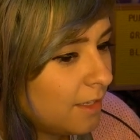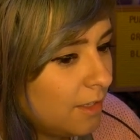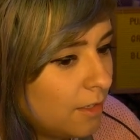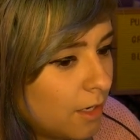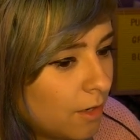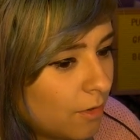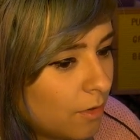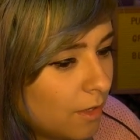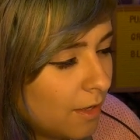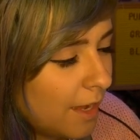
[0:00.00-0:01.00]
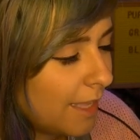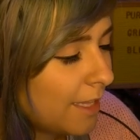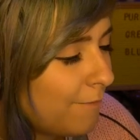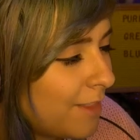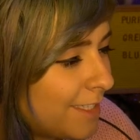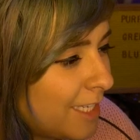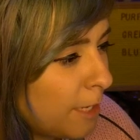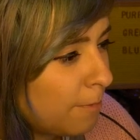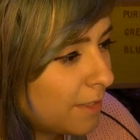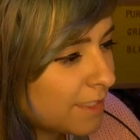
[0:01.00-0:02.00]
you know, I left the
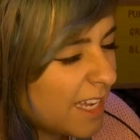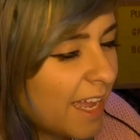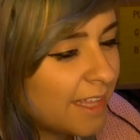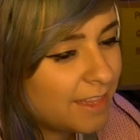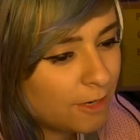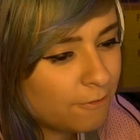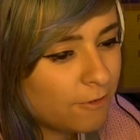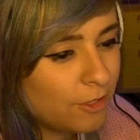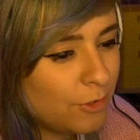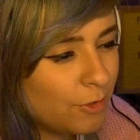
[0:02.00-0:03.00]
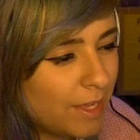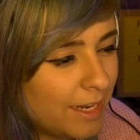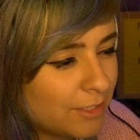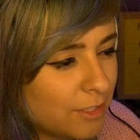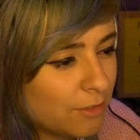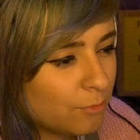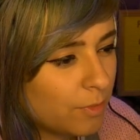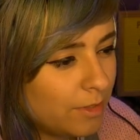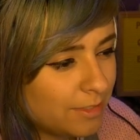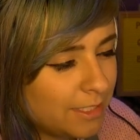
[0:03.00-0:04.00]
tip inside there for you, and it's their
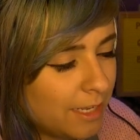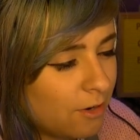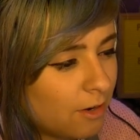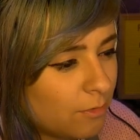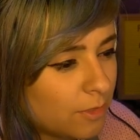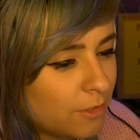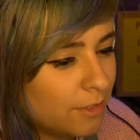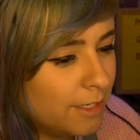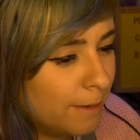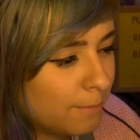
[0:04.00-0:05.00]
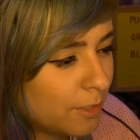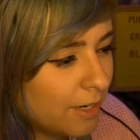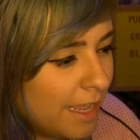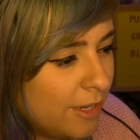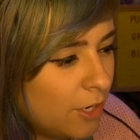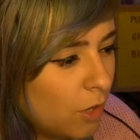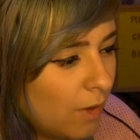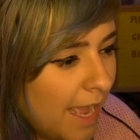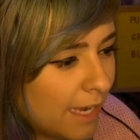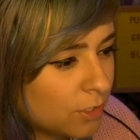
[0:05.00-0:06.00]
real estate card with their number and
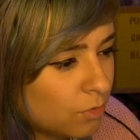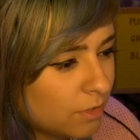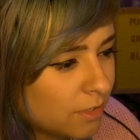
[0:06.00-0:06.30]
no actual